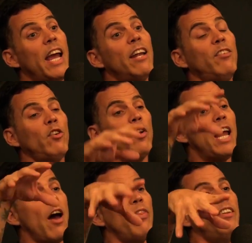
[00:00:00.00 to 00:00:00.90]
And so
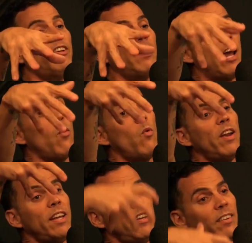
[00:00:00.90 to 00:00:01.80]
now
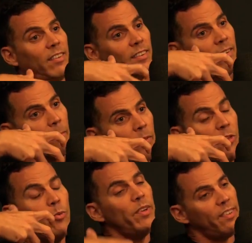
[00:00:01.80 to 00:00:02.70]
what is
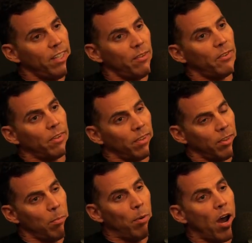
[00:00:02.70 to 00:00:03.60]
the receiver?
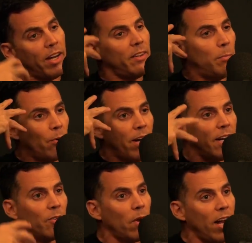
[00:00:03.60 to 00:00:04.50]
The body, the
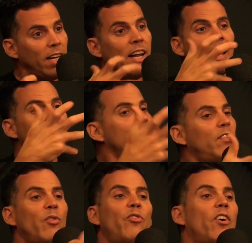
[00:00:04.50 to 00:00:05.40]
brain, right?
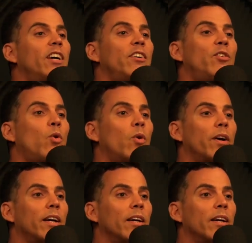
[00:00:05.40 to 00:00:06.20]
It's a fucking toy.